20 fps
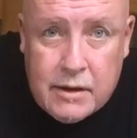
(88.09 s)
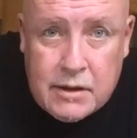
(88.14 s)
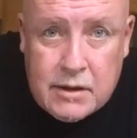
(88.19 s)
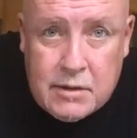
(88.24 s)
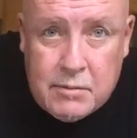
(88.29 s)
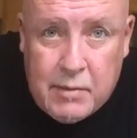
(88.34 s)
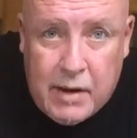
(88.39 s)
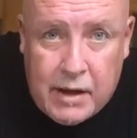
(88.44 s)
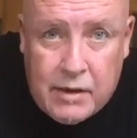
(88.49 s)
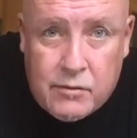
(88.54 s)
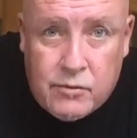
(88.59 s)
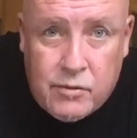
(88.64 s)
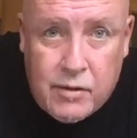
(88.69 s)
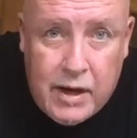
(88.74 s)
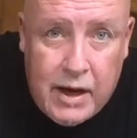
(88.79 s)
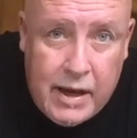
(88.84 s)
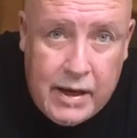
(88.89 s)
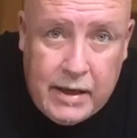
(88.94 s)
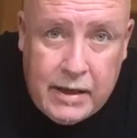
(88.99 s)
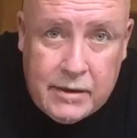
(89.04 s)
tomato
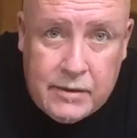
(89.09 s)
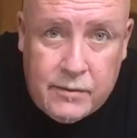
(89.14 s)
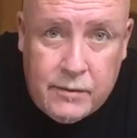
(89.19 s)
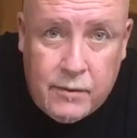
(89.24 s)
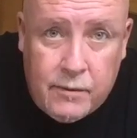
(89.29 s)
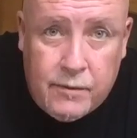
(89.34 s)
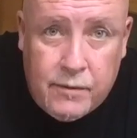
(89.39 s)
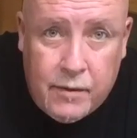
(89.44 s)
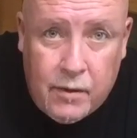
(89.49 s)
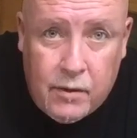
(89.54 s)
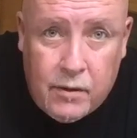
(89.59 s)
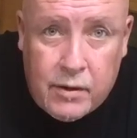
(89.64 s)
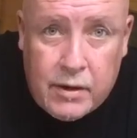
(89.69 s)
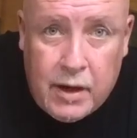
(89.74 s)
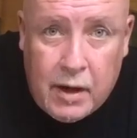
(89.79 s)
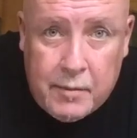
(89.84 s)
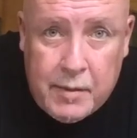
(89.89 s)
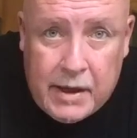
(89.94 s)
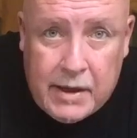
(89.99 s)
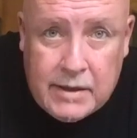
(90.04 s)
related for
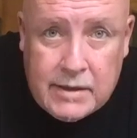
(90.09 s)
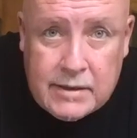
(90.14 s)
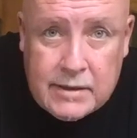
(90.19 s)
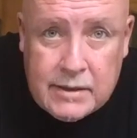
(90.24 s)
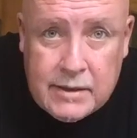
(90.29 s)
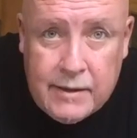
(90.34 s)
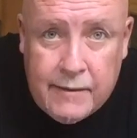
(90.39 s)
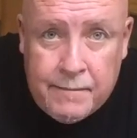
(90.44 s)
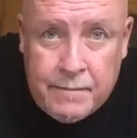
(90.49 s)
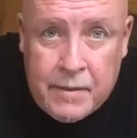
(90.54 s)
your base.